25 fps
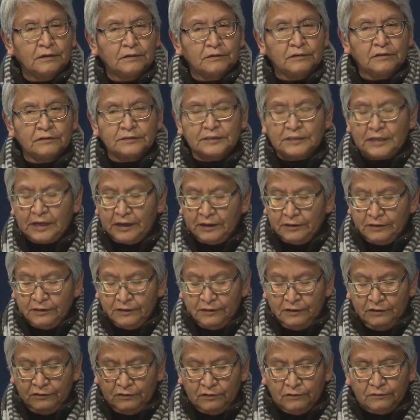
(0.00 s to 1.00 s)
to say,
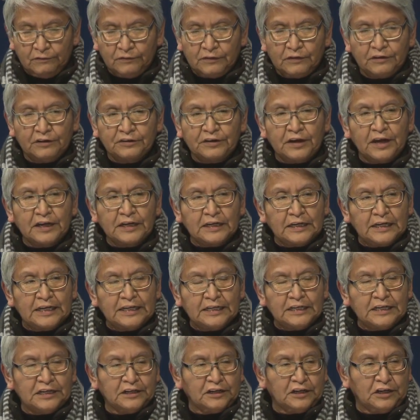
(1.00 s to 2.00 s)
you know, you're not
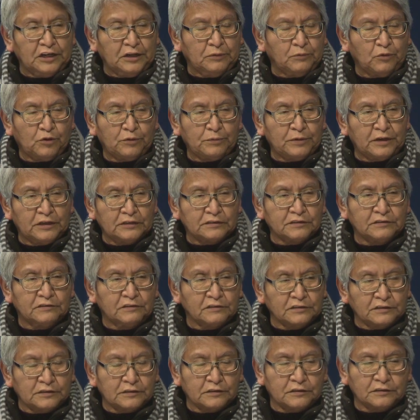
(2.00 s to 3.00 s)
Indian anymore, because
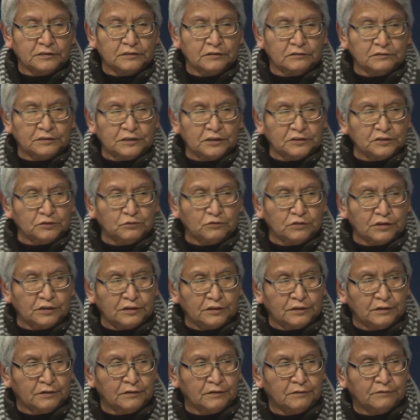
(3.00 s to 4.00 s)
there's no such
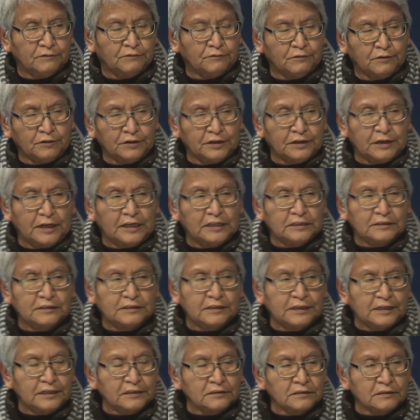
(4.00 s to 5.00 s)
word for United
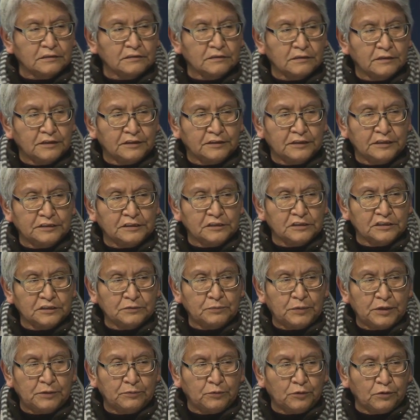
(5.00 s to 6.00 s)
States Indigenous
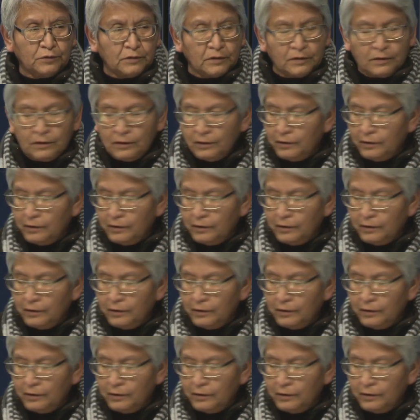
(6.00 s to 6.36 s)
people.